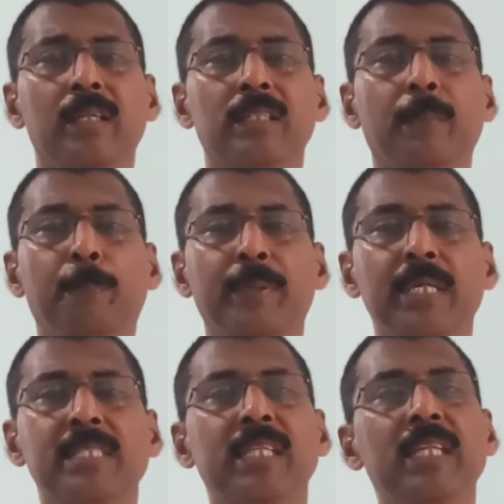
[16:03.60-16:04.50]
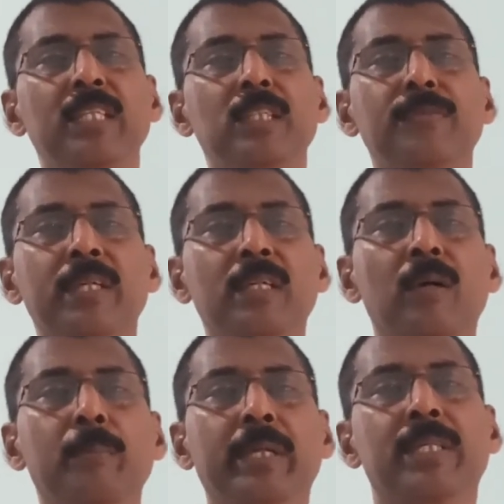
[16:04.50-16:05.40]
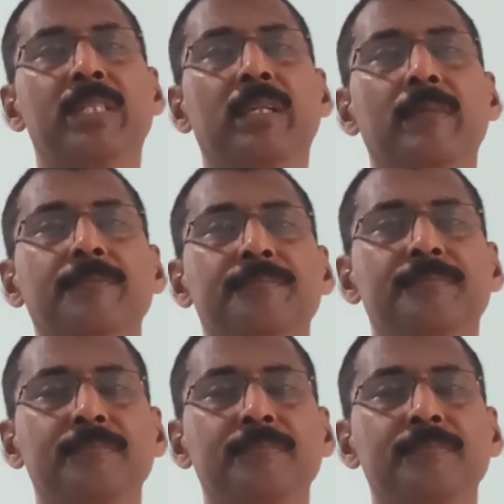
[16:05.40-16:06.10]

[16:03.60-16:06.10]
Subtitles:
the percentage of recombination